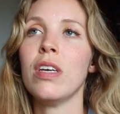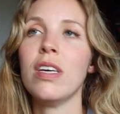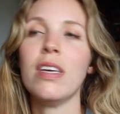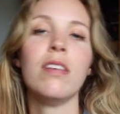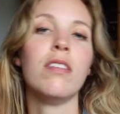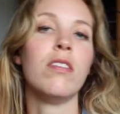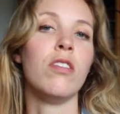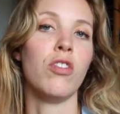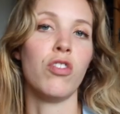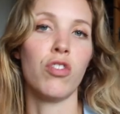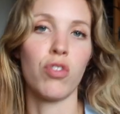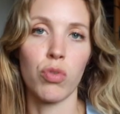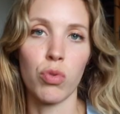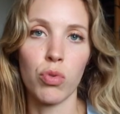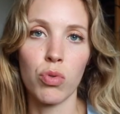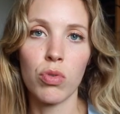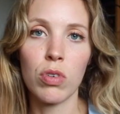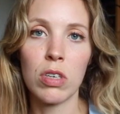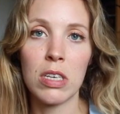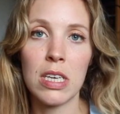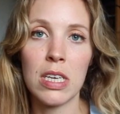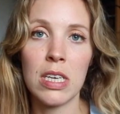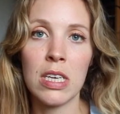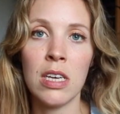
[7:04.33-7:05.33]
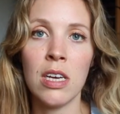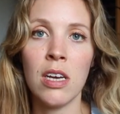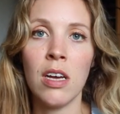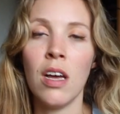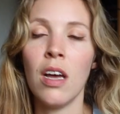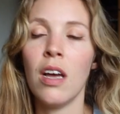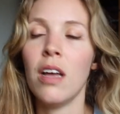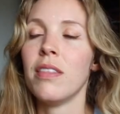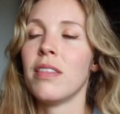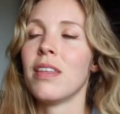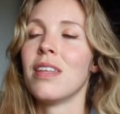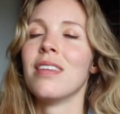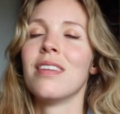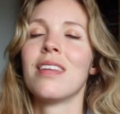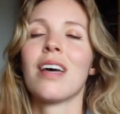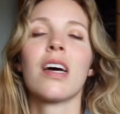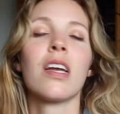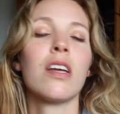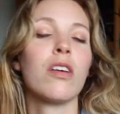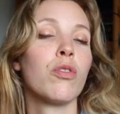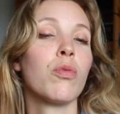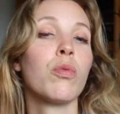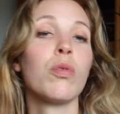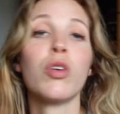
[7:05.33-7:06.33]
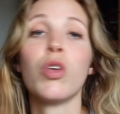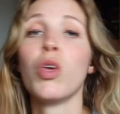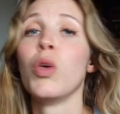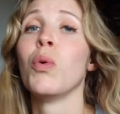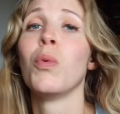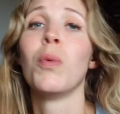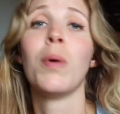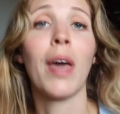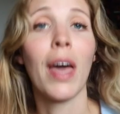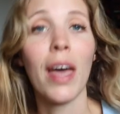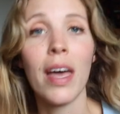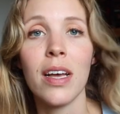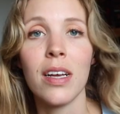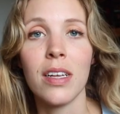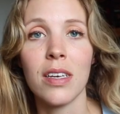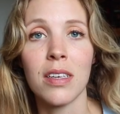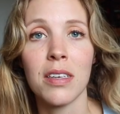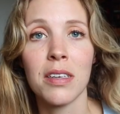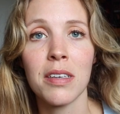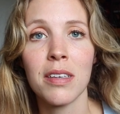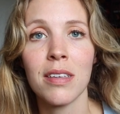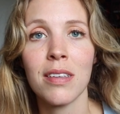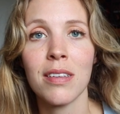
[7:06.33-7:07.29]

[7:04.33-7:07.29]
easy story, then that is what you get.